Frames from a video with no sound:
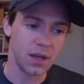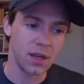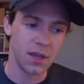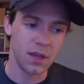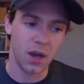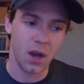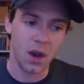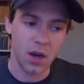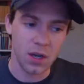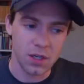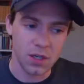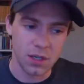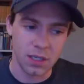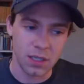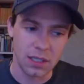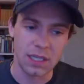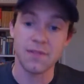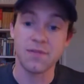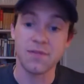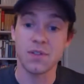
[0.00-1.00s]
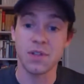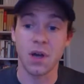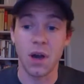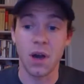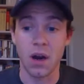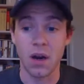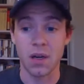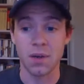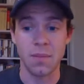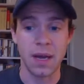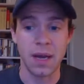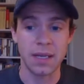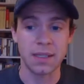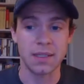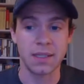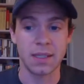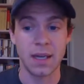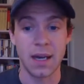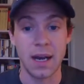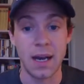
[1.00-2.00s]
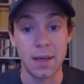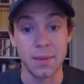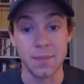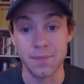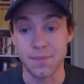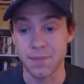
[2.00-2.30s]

Art lifts the heart and mind to God,